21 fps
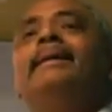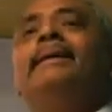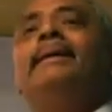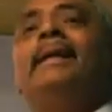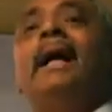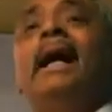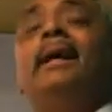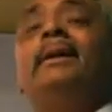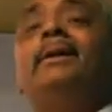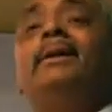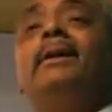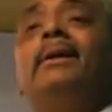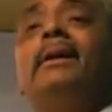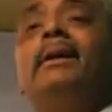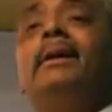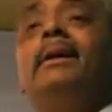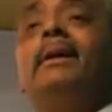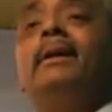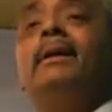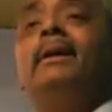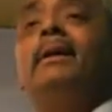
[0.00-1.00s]
That
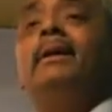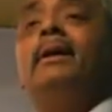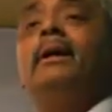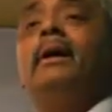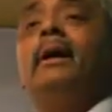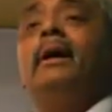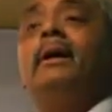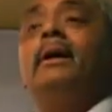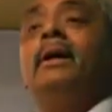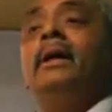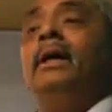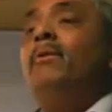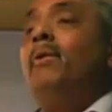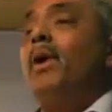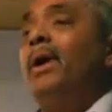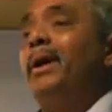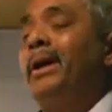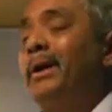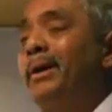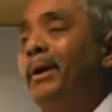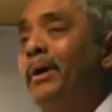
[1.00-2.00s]
he
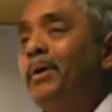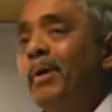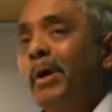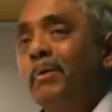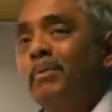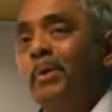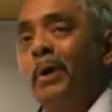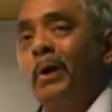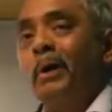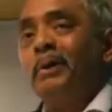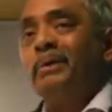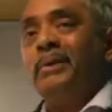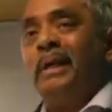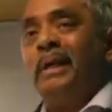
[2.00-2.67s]
wanted to do a book on